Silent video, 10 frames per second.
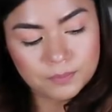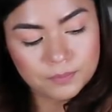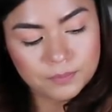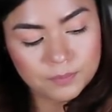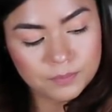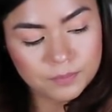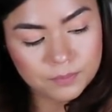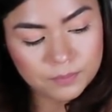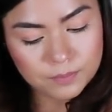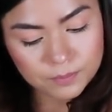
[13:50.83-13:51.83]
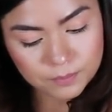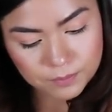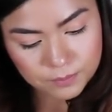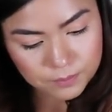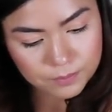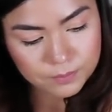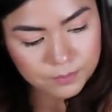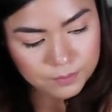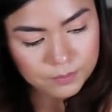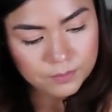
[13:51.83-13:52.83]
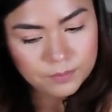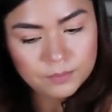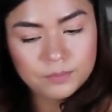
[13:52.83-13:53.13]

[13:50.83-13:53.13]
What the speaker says: Nothing is said.